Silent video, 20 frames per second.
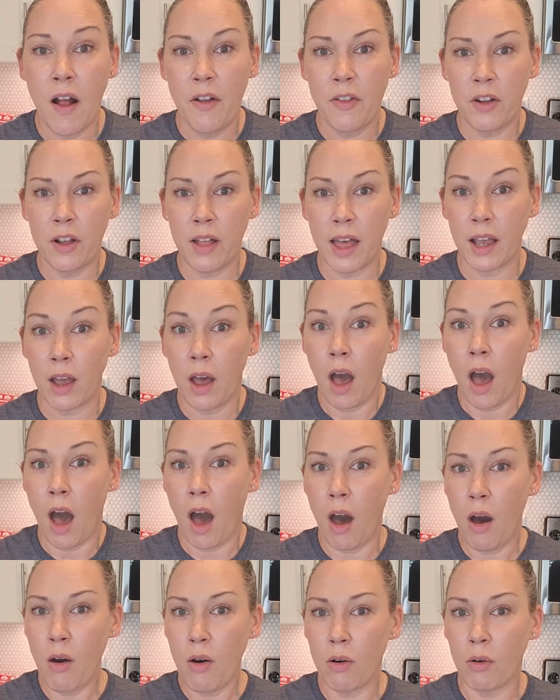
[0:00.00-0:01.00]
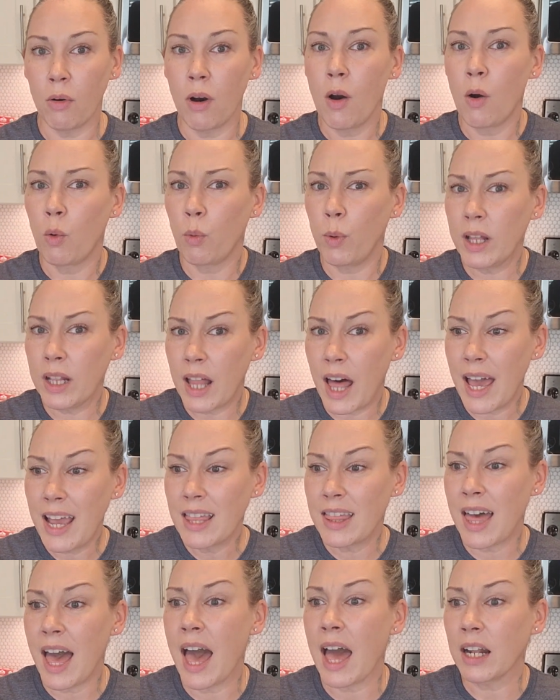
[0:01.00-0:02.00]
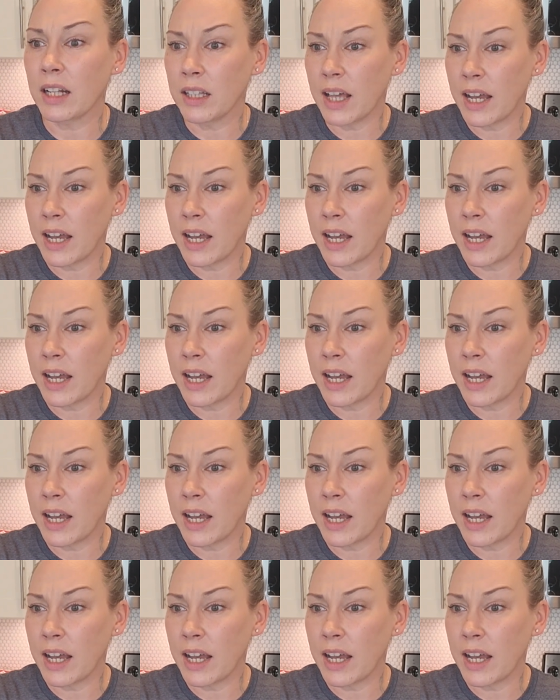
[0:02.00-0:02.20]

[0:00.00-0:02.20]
they're like, "Oh, we like that.